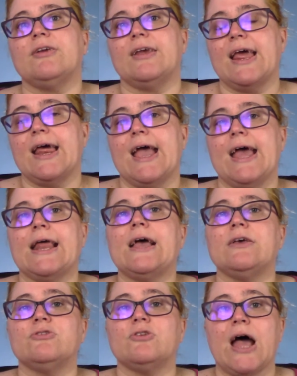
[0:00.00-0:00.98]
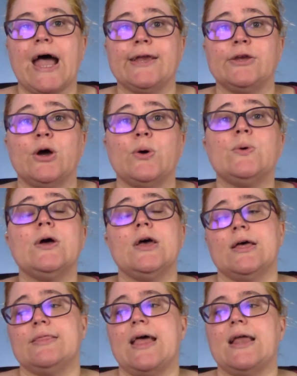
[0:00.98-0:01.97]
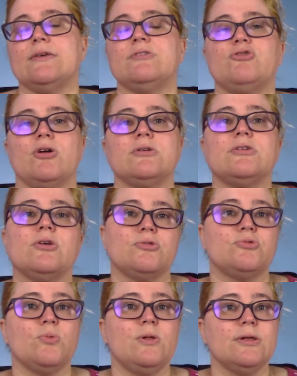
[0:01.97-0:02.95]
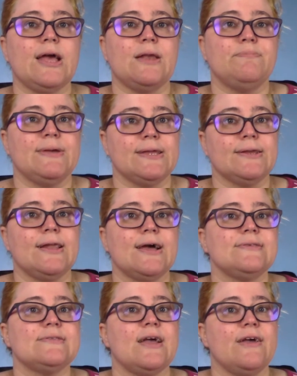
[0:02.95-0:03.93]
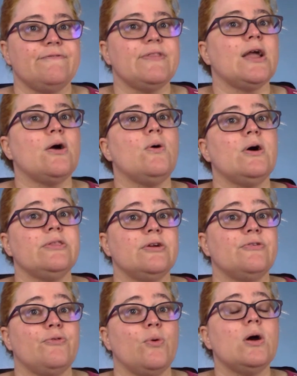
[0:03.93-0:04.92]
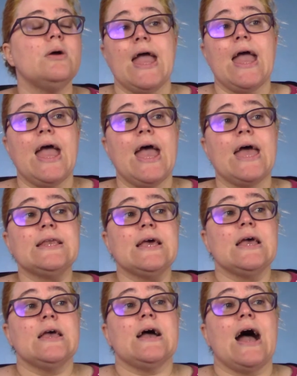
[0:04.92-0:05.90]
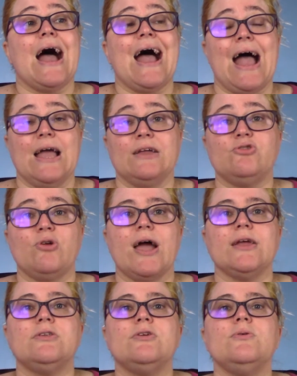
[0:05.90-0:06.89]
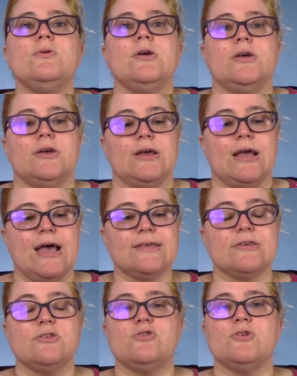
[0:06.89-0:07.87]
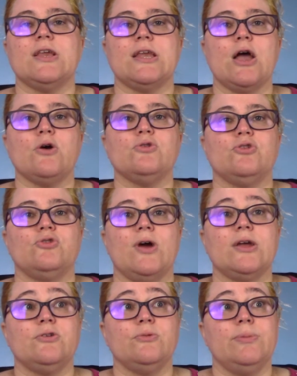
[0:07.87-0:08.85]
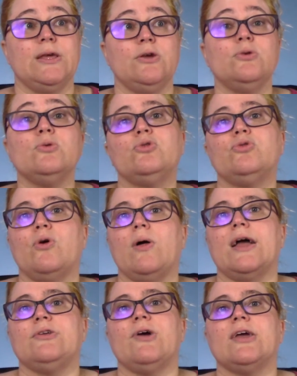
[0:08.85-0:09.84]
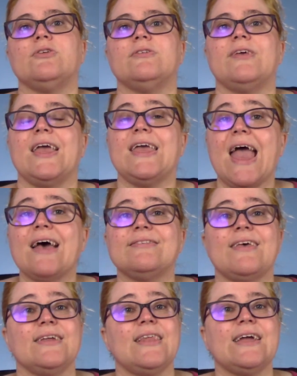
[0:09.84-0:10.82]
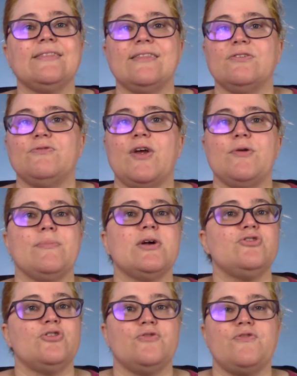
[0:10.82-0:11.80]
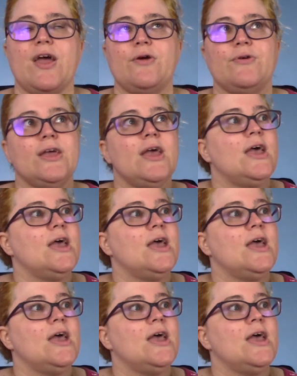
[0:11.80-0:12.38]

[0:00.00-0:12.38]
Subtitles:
and I know that instructors will get penalized if they go under 4. And I try to, as a student, I also try to be useful. I try to say, yes, I like this very much, you're very,